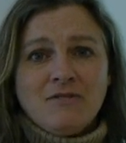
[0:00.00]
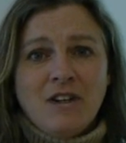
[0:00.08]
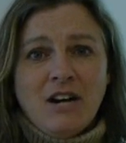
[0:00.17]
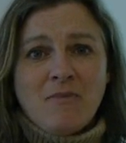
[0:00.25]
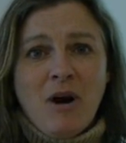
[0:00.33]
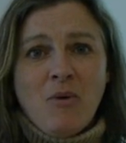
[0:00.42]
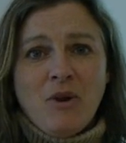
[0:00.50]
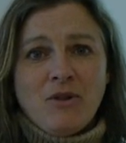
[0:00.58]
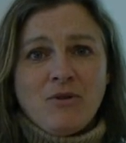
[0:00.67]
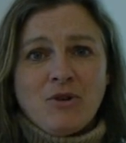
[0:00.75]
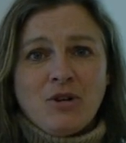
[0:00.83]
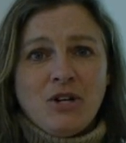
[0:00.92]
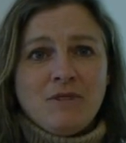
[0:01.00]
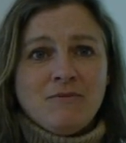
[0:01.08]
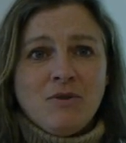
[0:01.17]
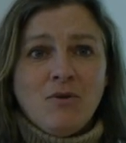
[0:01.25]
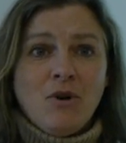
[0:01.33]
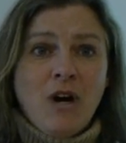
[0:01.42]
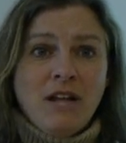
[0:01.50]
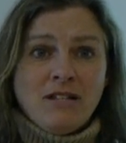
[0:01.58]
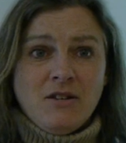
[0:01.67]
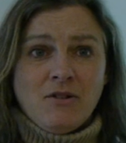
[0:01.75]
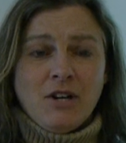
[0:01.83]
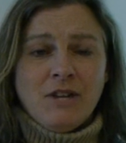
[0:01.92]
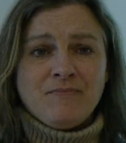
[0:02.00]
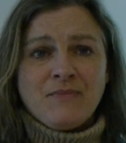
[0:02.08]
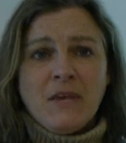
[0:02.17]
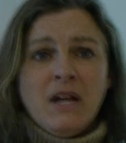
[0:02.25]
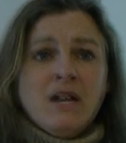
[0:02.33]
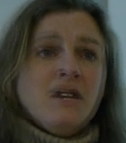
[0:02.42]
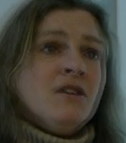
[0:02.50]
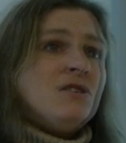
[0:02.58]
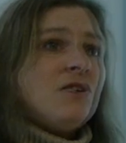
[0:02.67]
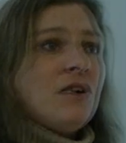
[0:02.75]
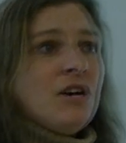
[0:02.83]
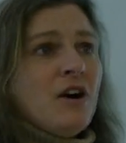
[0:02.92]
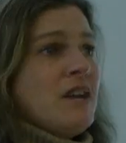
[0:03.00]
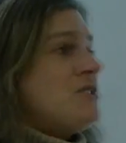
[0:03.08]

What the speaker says: talk about whether they're good or not so good. So here I